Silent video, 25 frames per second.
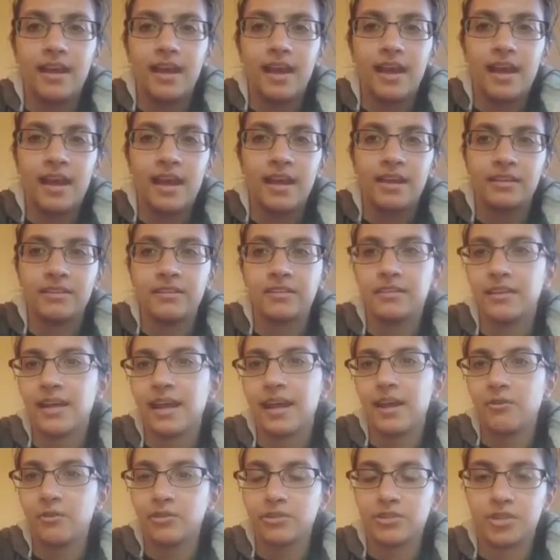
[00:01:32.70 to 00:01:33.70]
and
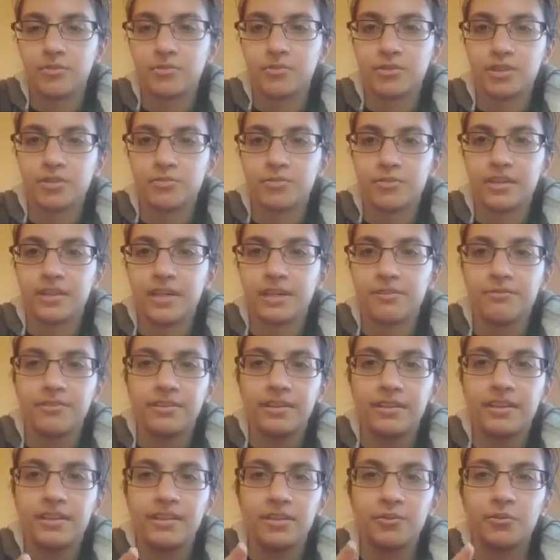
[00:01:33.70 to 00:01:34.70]
now it's almost spring. I
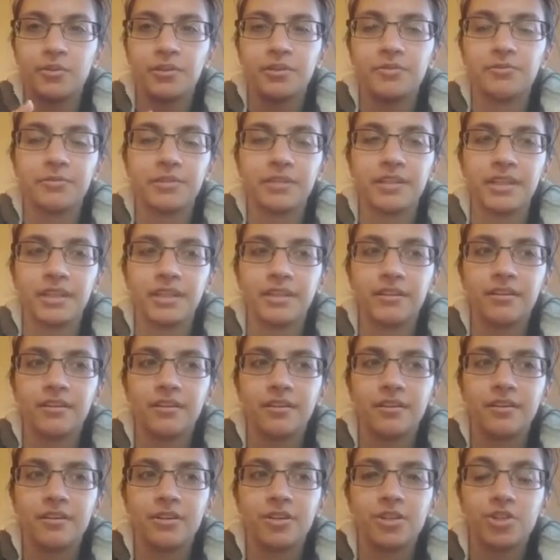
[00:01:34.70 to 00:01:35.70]
feel like they wouldn't really
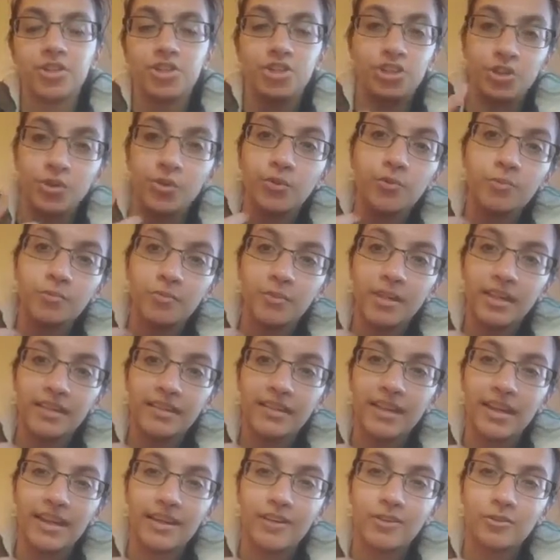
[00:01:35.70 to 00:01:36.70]
suit me
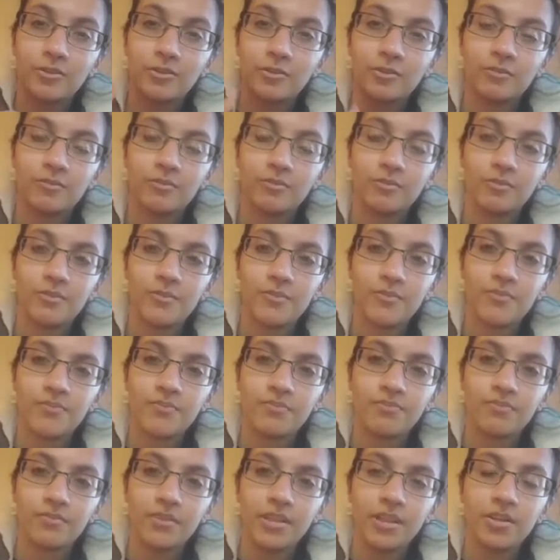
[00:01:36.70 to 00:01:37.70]
now.
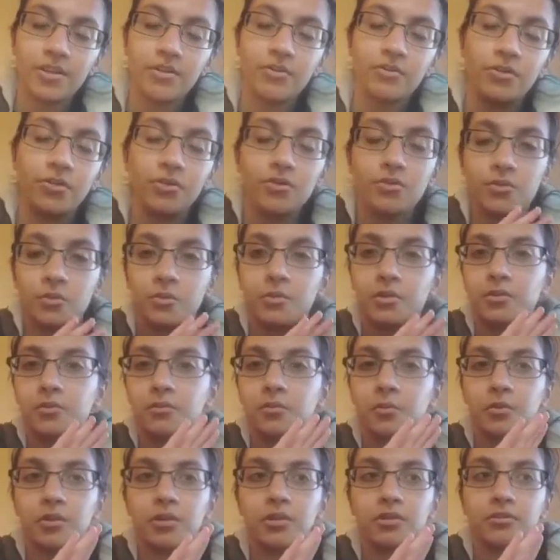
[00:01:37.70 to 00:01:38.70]
You know, those
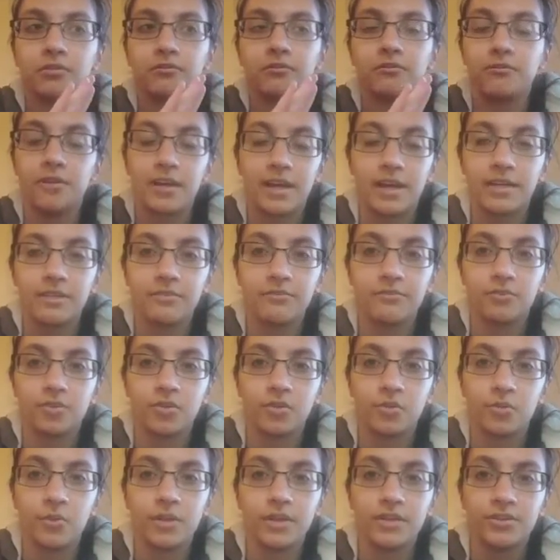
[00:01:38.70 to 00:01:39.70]
would work fine for
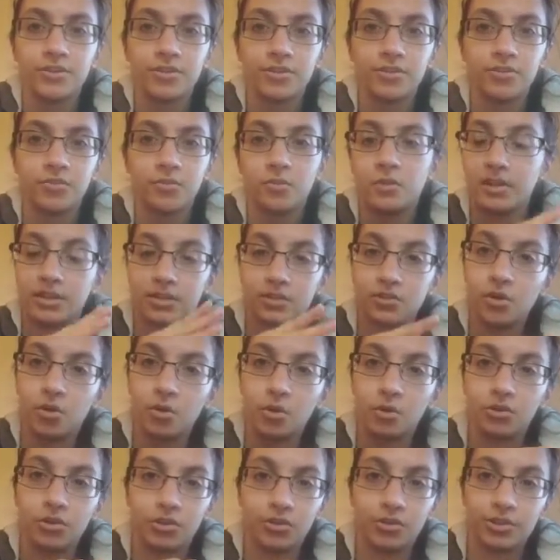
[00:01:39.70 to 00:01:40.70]
winter when it's
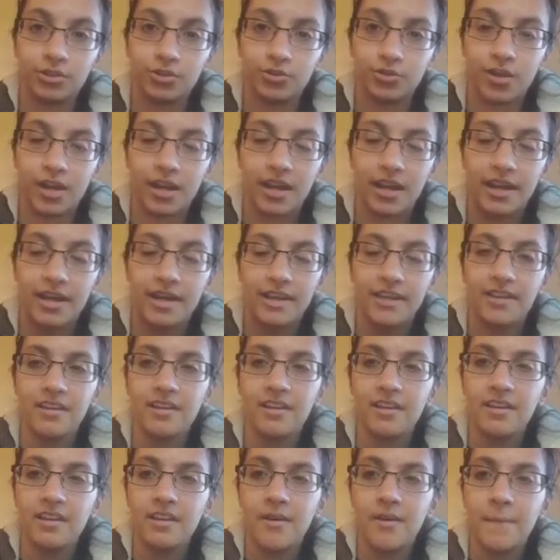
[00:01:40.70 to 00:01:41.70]
colder and dry,
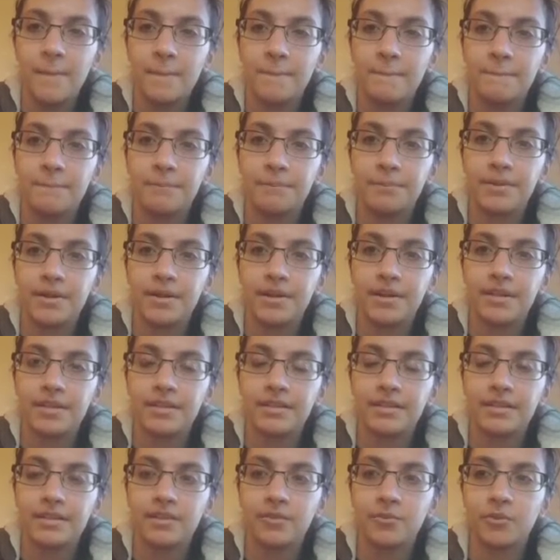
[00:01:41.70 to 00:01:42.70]

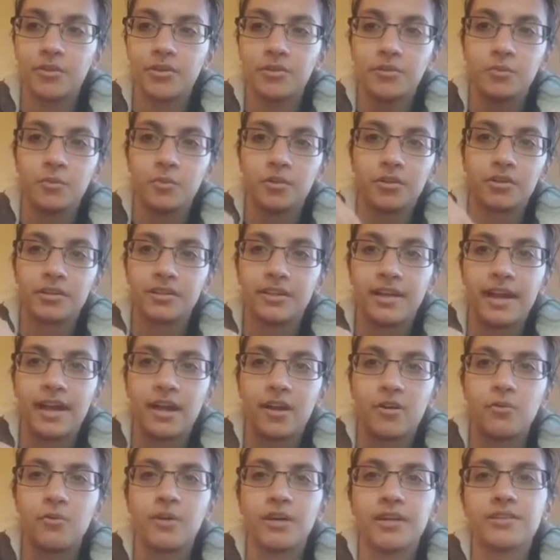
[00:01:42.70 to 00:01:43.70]
but it wouldn't work
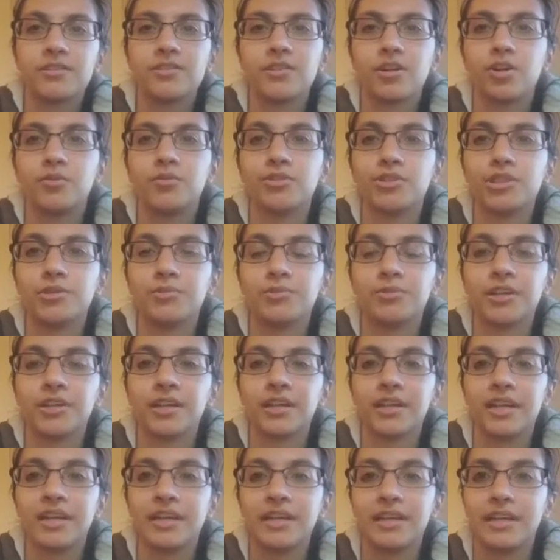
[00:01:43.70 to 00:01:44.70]
now when it's almost
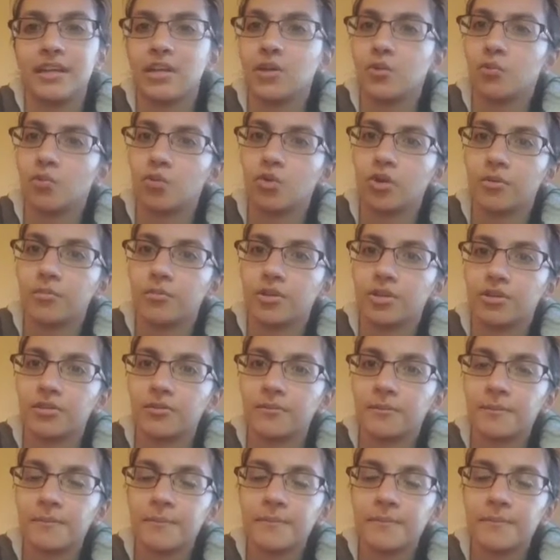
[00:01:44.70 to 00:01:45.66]
spring and getting warmer.